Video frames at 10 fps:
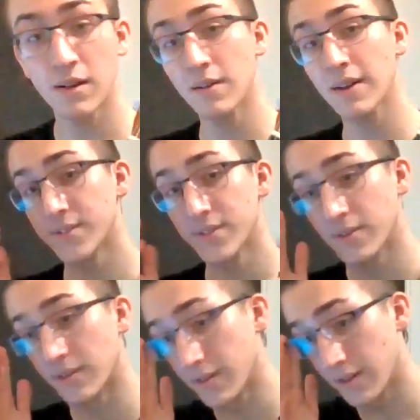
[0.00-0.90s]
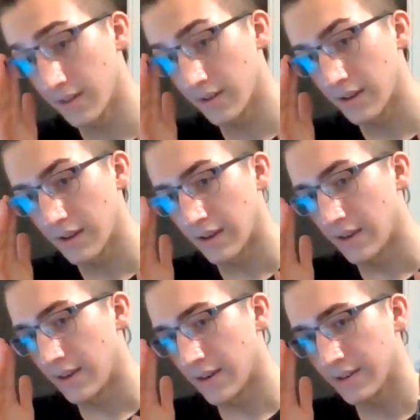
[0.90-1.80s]
Alright, so
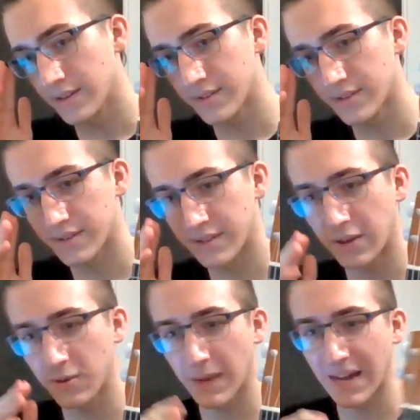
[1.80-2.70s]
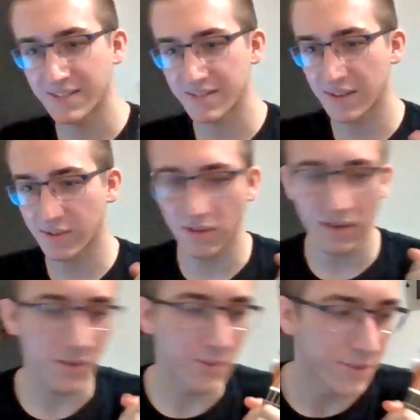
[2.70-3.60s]
it is now past 9
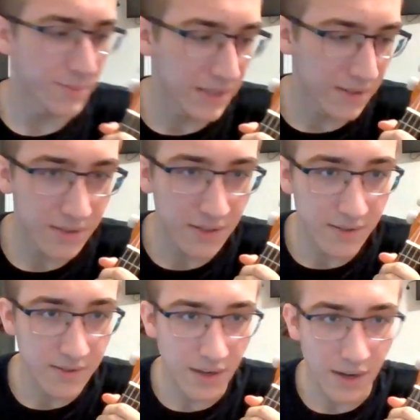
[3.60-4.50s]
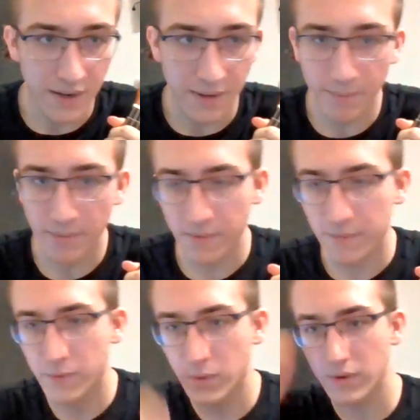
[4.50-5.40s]
o'clock, which means it is time
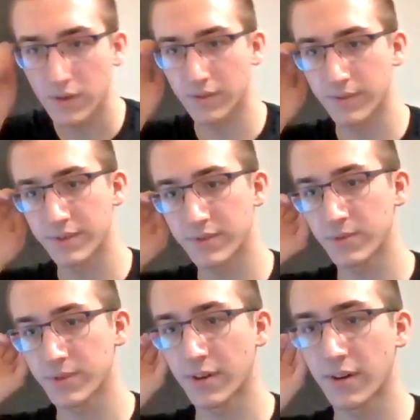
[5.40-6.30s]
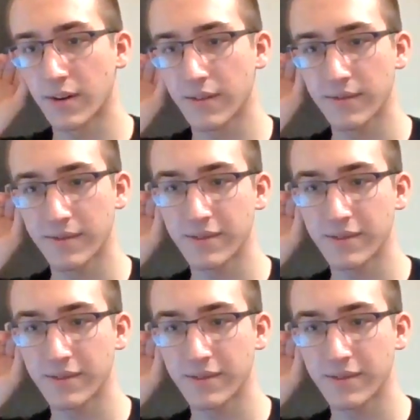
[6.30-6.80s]
for this new song.